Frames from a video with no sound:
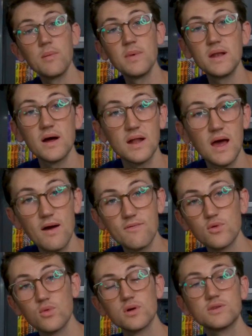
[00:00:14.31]
I may not
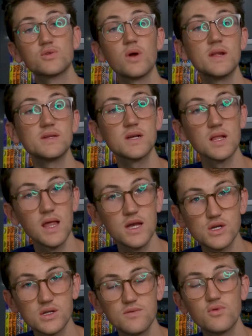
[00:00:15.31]
have the world's greatest
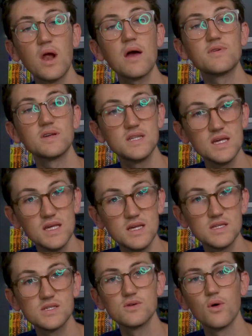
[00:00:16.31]
collection of graphic
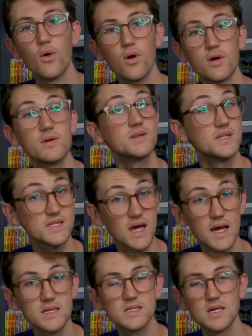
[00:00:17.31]
tees or
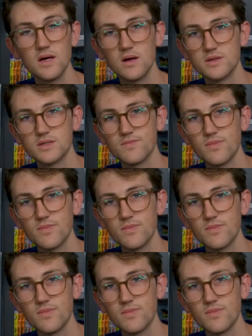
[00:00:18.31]
design skills,